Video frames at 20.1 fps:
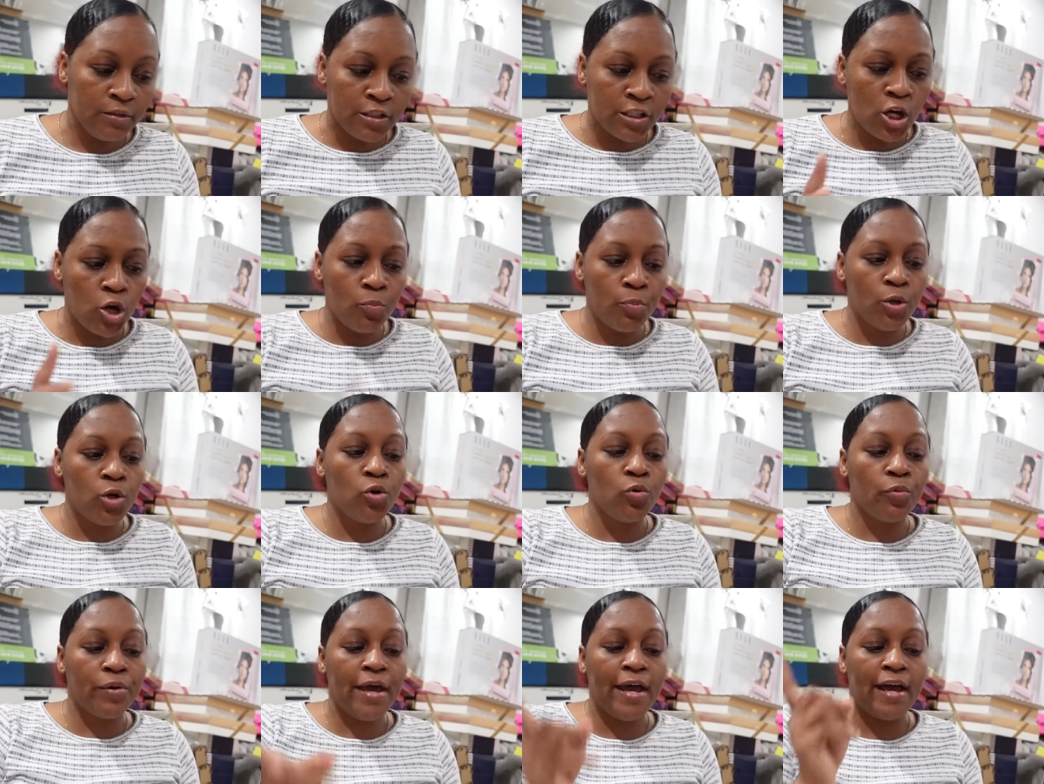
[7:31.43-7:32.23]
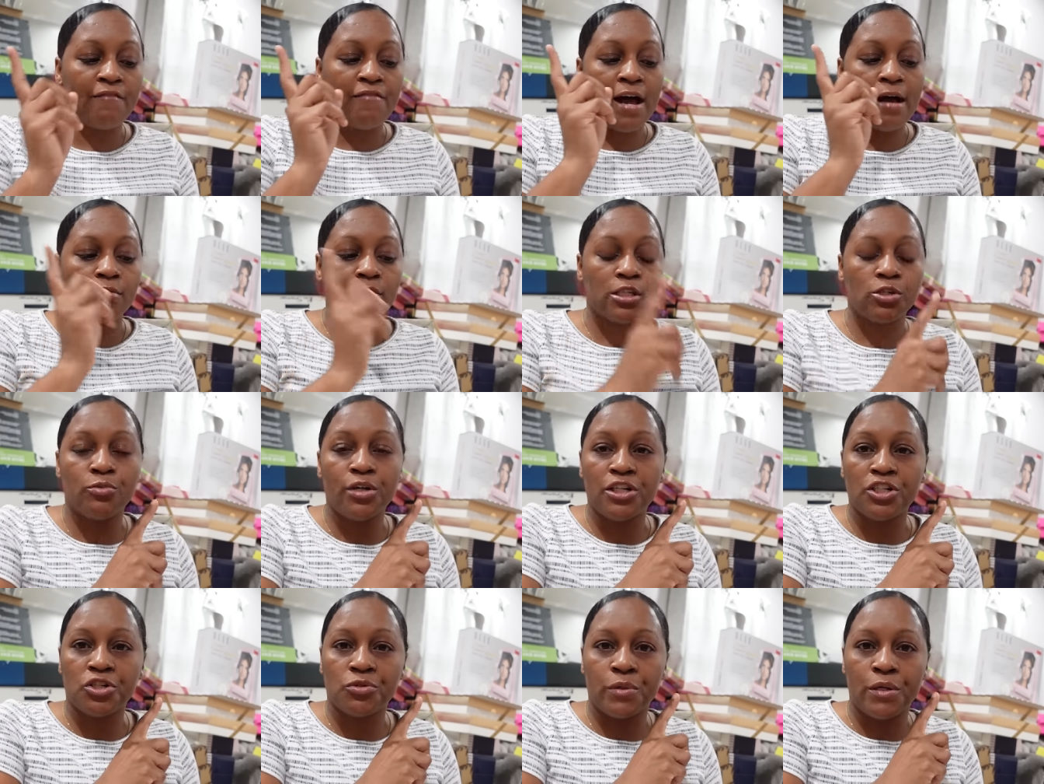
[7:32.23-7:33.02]
So boom, we have about
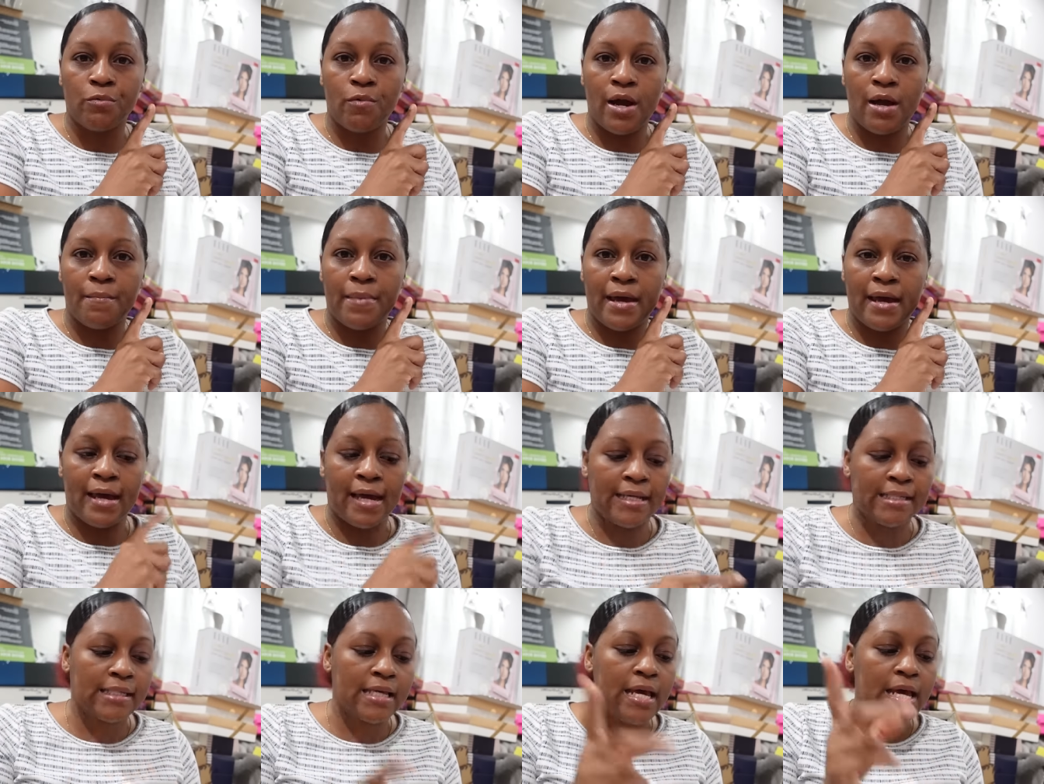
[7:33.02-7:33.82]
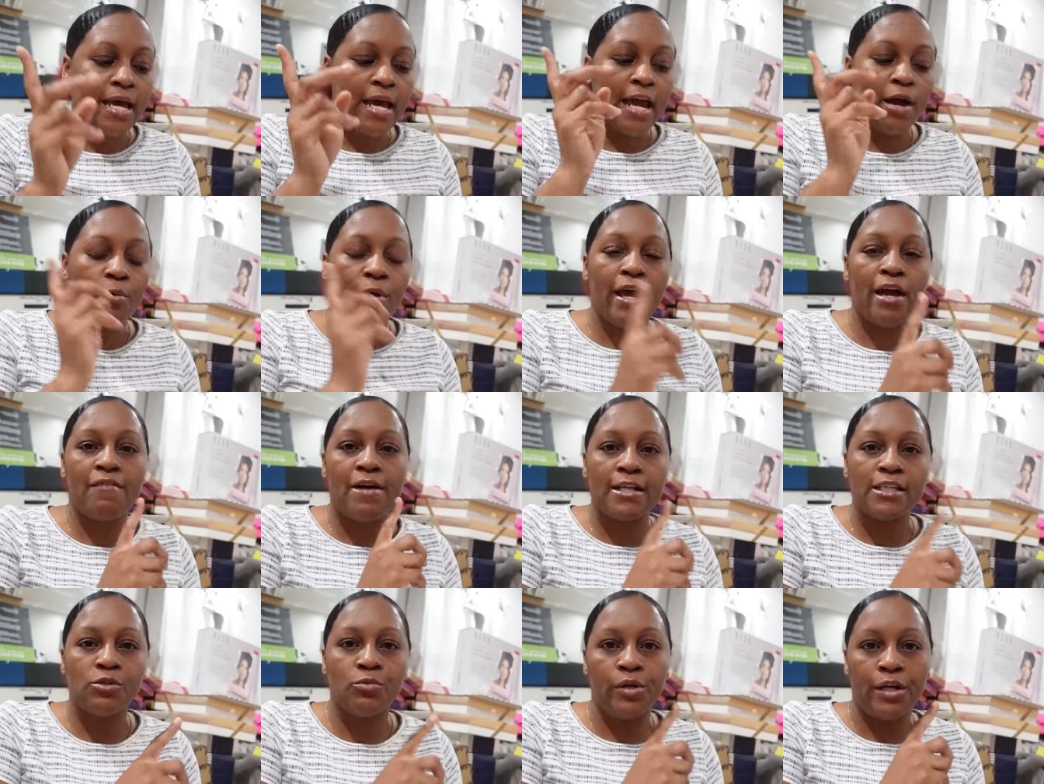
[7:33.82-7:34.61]
20 shrink wrap bags and we have
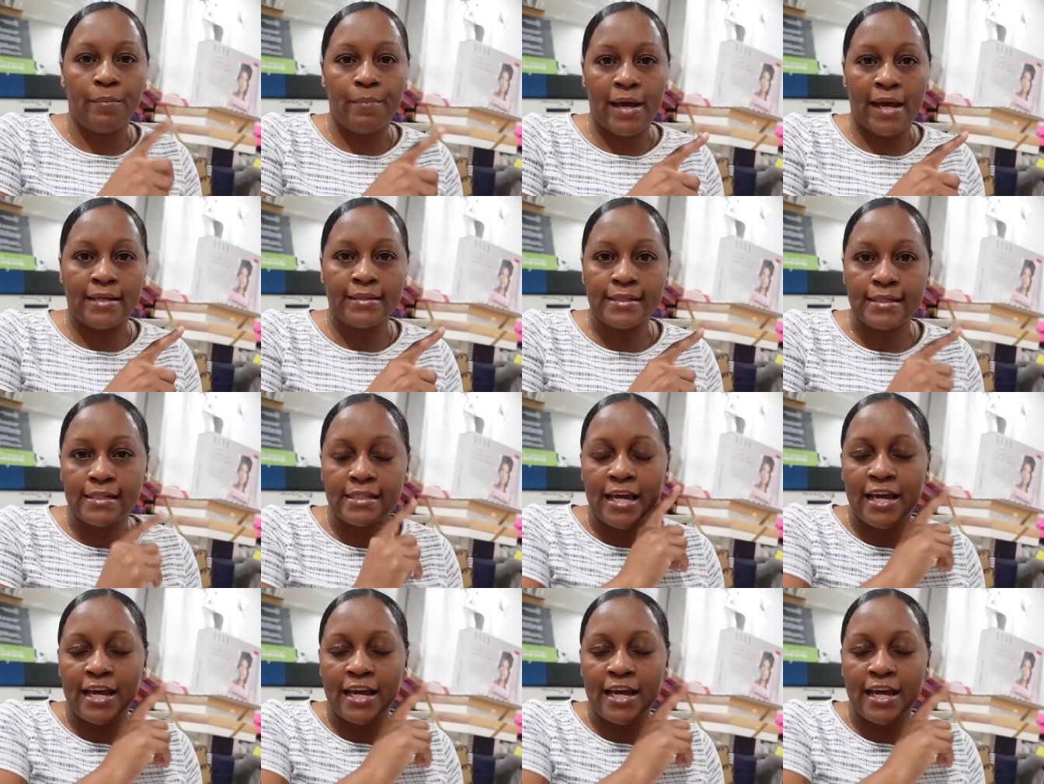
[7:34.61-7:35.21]
about 20 baskets.